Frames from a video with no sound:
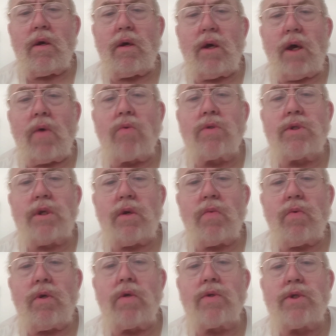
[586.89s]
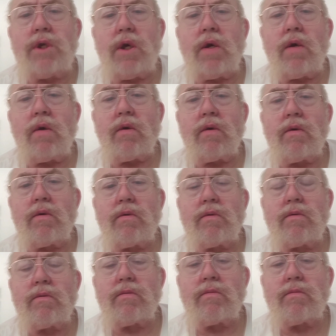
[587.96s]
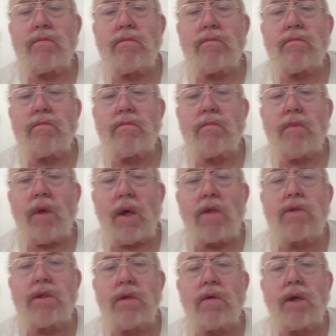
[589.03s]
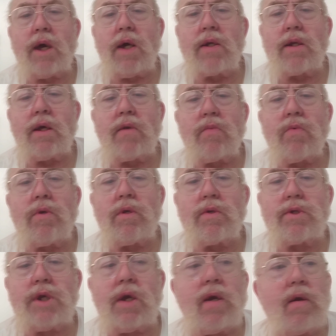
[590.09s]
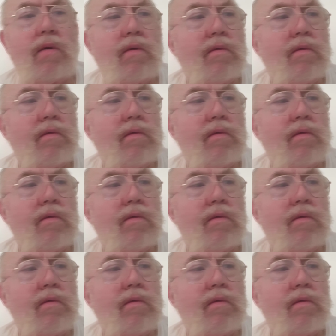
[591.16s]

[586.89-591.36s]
I was in a wheelchair. I still got that wheelchair.